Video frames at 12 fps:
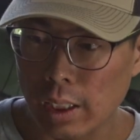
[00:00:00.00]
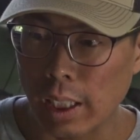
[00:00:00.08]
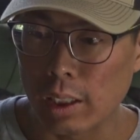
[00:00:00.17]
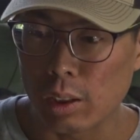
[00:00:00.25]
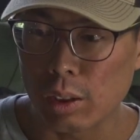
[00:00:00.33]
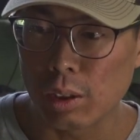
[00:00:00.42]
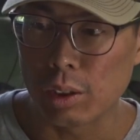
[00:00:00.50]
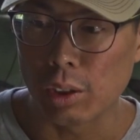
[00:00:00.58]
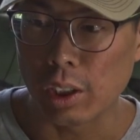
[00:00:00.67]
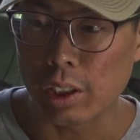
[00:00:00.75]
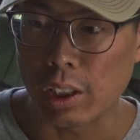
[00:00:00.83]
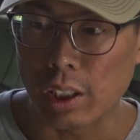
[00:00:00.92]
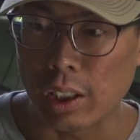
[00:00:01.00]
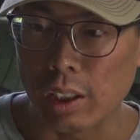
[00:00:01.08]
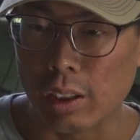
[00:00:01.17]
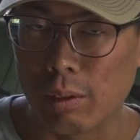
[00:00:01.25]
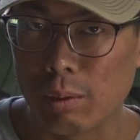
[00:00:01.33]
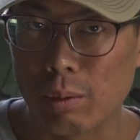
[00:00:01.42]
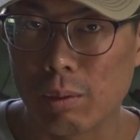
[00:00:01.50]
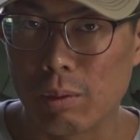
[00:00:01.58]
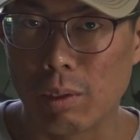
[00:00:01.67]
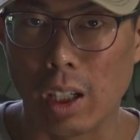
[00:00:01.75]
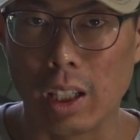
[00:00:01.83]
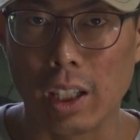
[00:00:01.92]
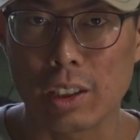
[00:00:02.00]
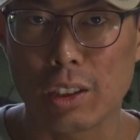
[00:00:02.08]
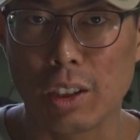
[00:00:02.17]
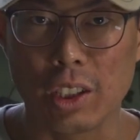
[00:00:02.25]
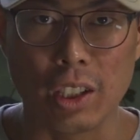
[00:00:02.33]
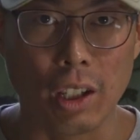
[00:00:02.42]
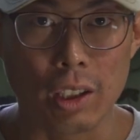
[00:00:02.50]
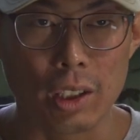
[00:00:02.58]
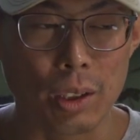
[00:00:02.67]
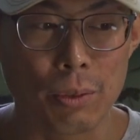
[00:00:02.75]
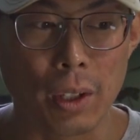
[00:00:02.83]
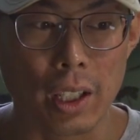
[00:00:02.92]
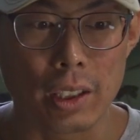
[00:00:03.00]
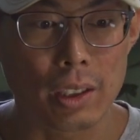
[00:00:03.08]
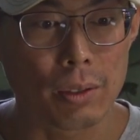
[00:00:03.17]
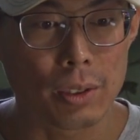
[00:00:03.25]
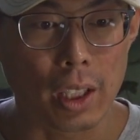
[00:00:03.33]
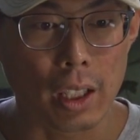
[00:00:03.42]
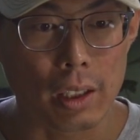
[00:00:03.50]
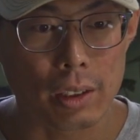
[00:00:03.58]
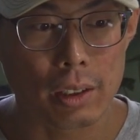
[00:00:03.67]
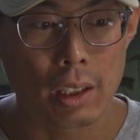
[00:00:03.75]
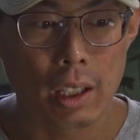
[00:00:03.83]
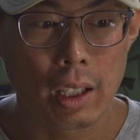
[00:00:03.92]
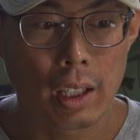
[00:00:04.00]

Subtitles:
And it's also during the, what I like to call the ugly phase of tanks.